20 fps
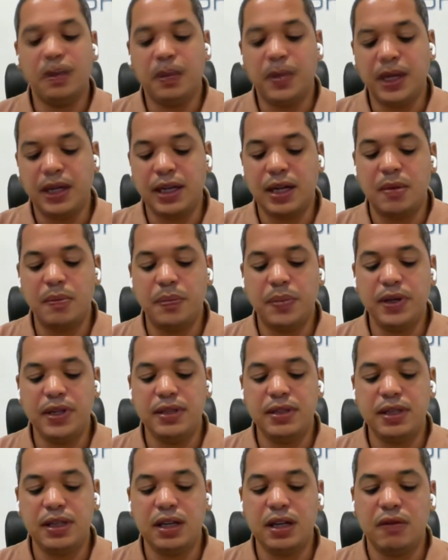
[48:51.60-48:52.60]
big
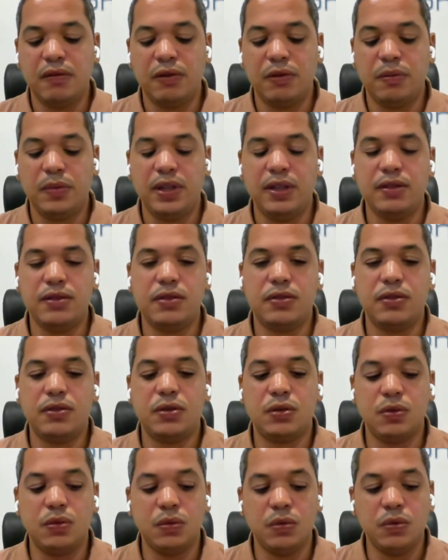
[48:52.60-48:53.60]
companies and governments
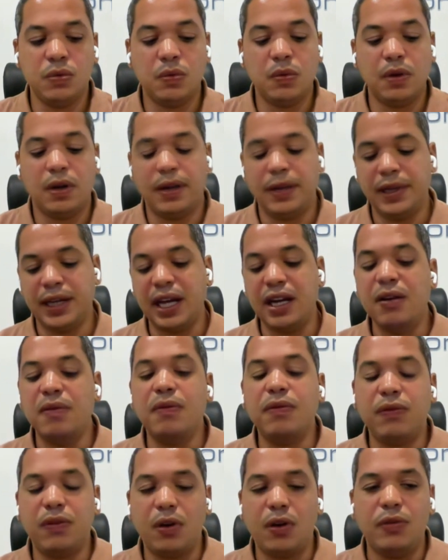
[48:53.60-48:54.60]
to get
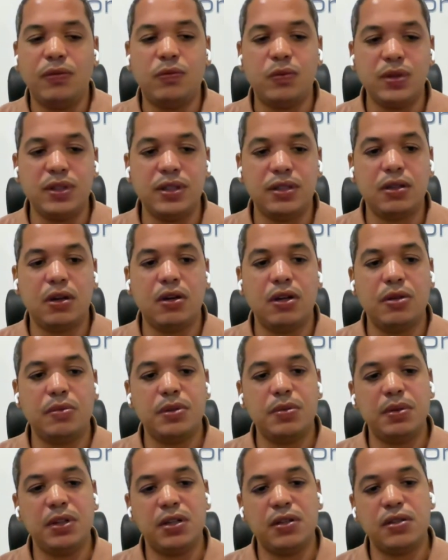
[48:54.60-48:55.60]
involved with startups,
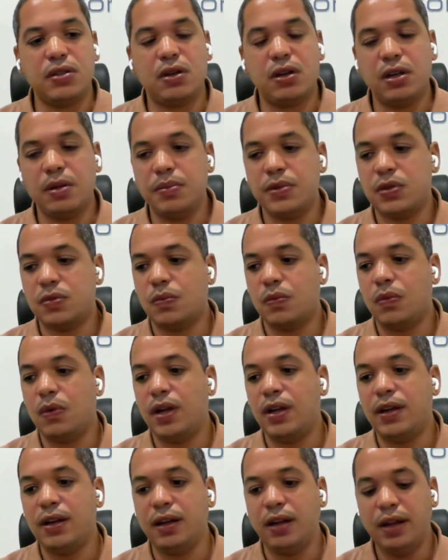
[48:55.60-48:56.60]
because startups,
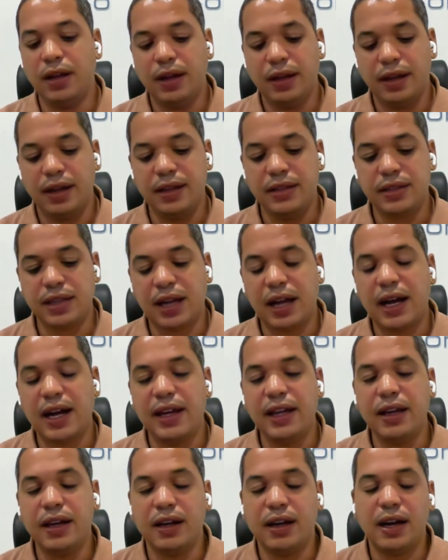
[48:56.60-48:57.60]
one, is
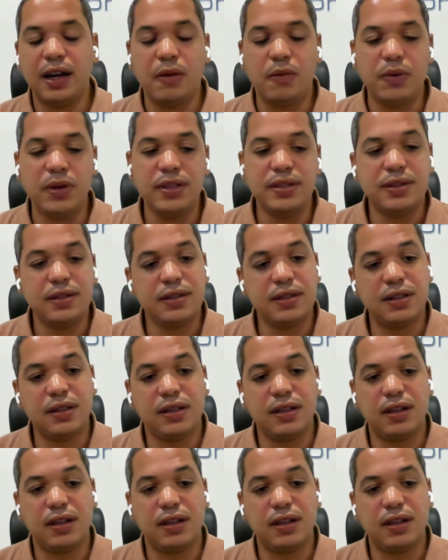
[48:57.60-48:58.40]
high risk